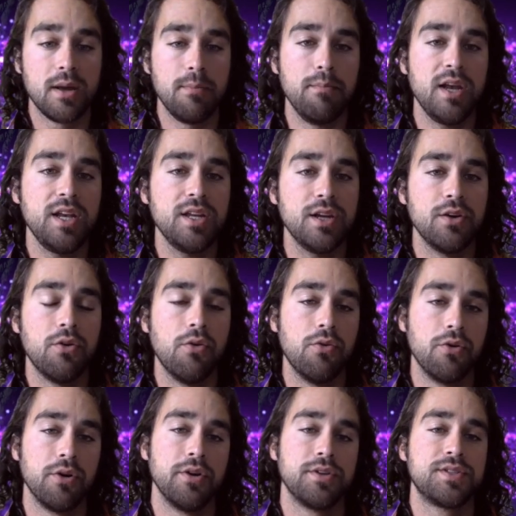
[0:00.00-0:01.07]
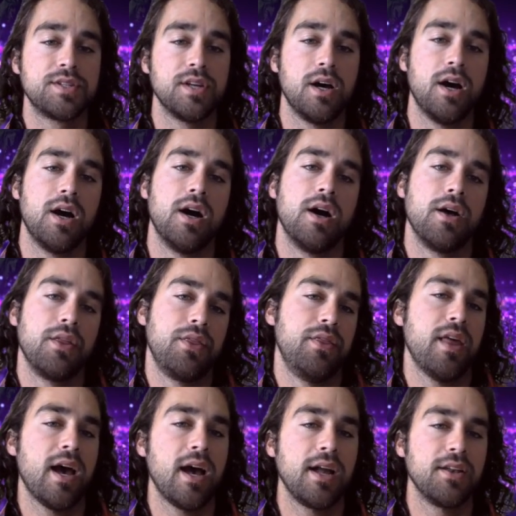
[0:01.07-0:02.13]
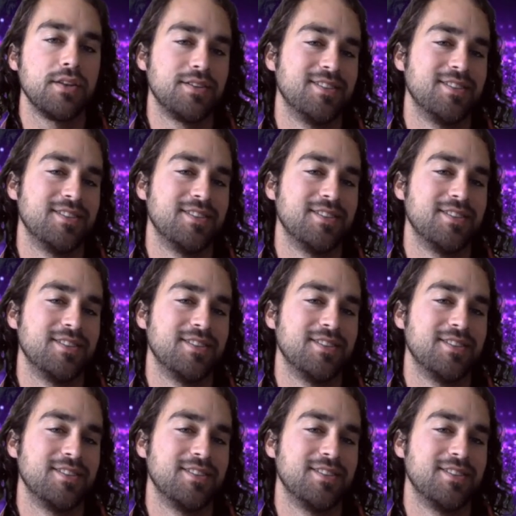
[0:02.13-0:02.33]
minion hordes that